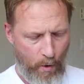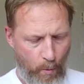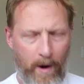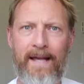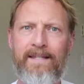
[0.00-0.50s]

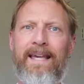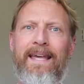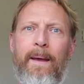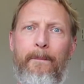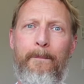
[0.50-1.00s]
Whereas
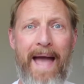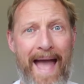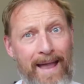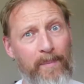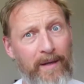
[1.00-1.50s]
in a
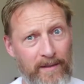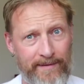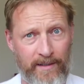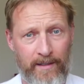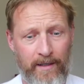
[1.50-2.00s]
bag
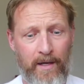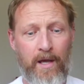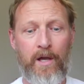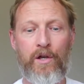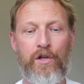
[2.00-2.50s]
builder,
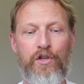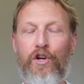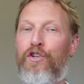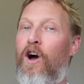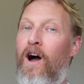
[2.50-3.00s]

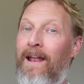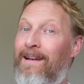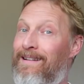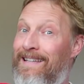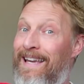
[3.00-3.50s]
you're
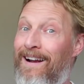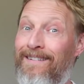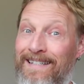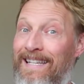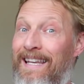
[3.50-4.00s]
not
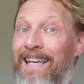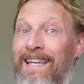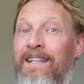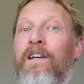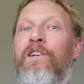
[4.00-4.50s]

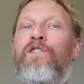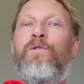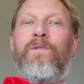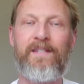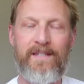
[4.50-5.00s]
guaranteed
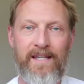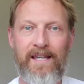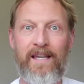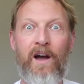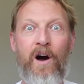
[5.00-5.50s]
to
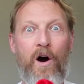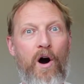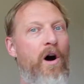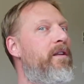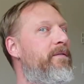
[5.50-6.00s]
see
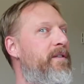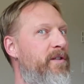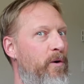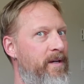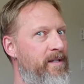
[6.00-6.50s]
all of the
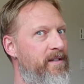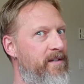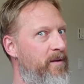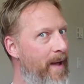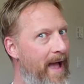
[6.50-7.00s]
tokens in
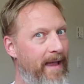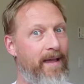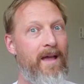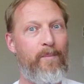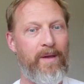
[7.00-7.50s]
your bag
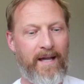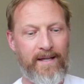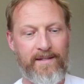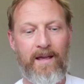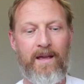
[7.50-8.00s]

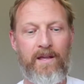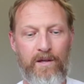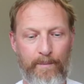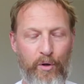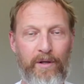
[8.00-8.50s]
because
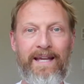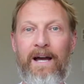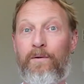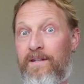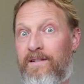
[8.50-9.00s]
you're pulling
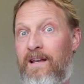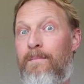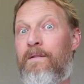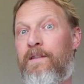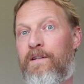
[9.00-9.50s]
out
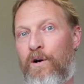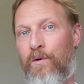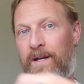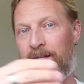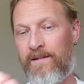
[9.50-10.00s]
some of the
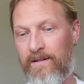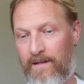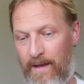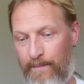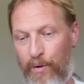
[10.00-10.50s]
tokens
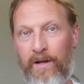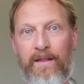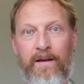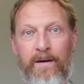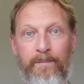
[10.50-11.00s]

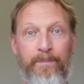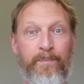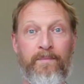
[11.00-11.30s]
and